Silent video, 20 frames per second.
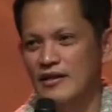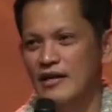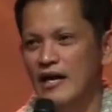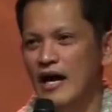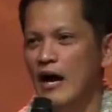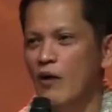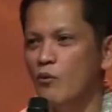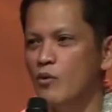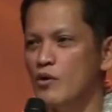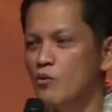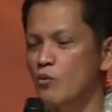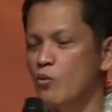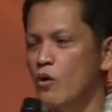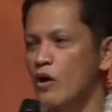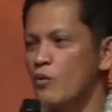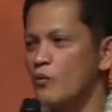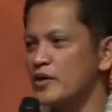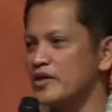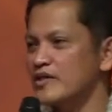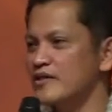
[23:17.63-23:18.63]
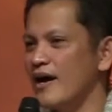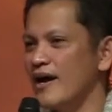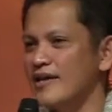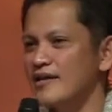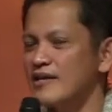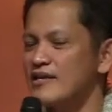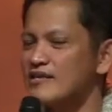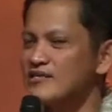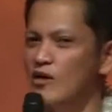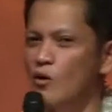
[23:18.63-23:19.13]
Our walk with God
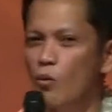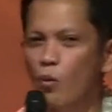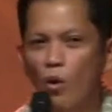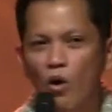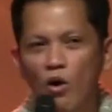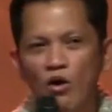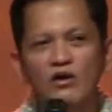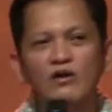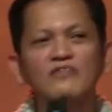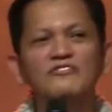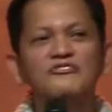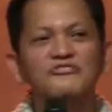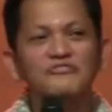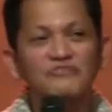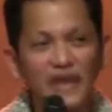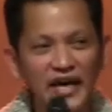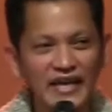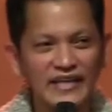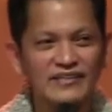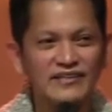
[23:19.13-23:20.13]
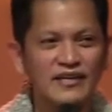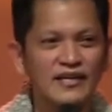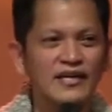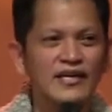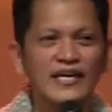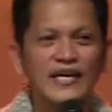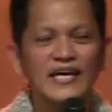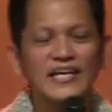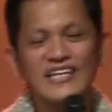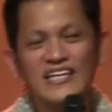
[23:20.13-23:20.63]
is a walk of faith,
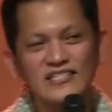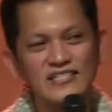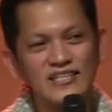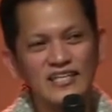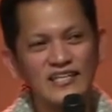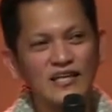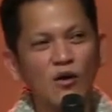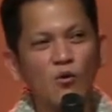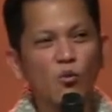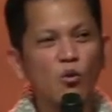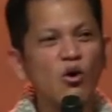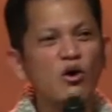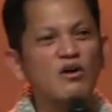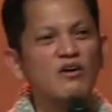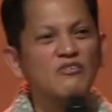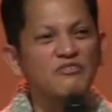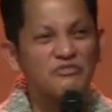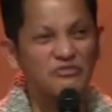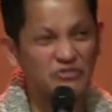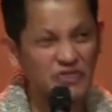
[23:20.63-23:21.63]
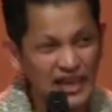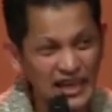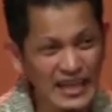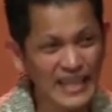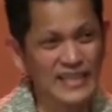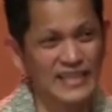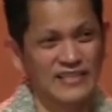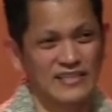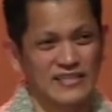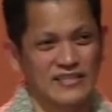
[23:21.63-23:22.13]
it is not a walk of
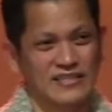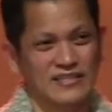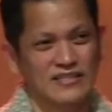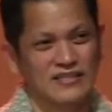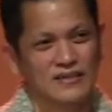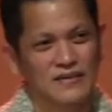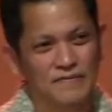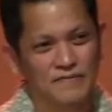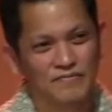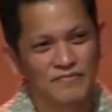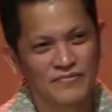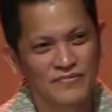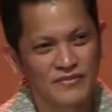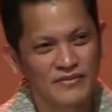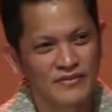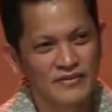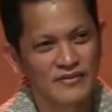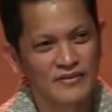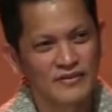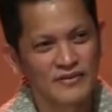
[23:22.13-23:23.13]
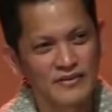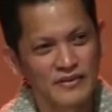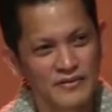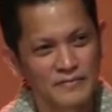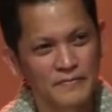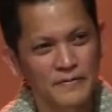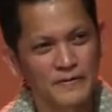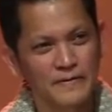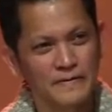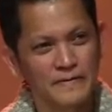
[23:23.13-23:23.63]
feelings.
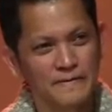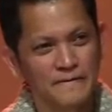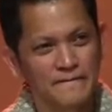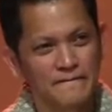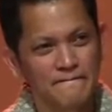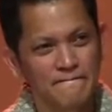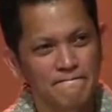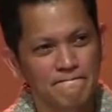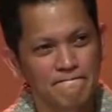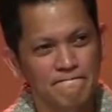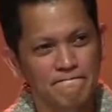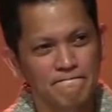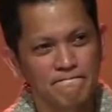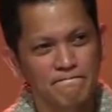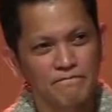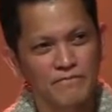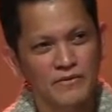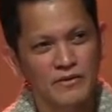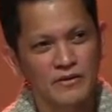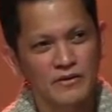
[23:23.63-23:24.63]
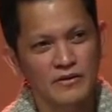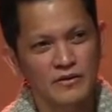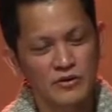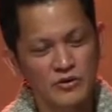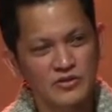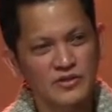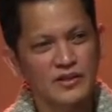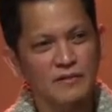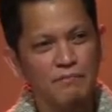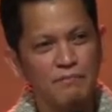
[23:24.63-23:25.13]
Oh. You
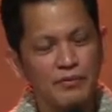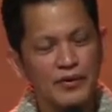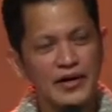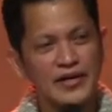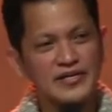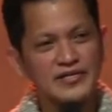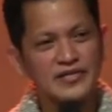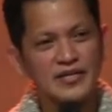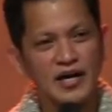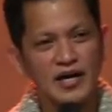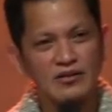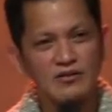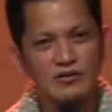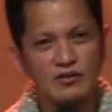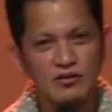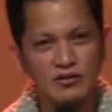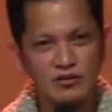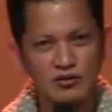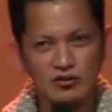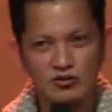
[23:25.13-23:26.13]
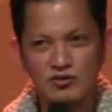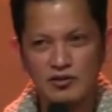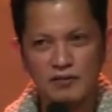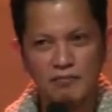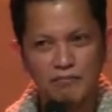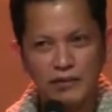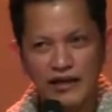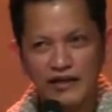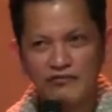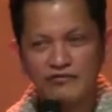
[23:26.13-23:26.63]
still praise God, you still
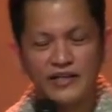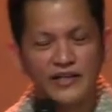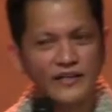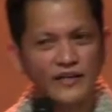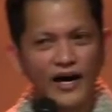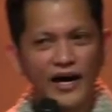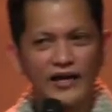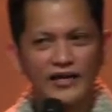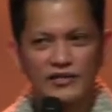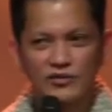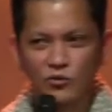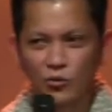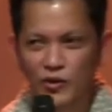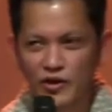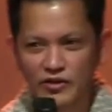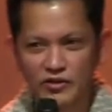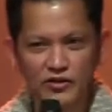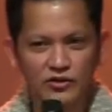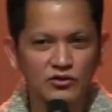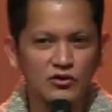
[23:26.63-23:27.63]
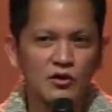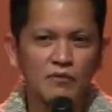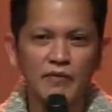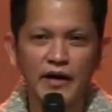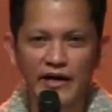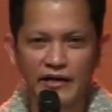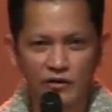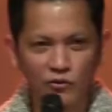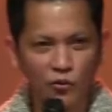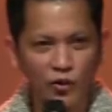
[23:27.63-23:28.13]
believe that God is with you no
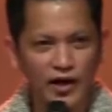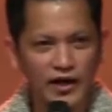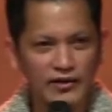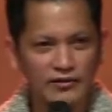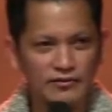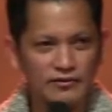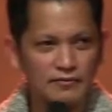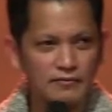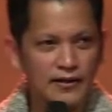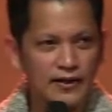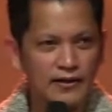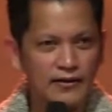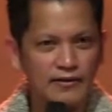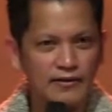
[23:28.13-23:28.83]
matter what. Diba?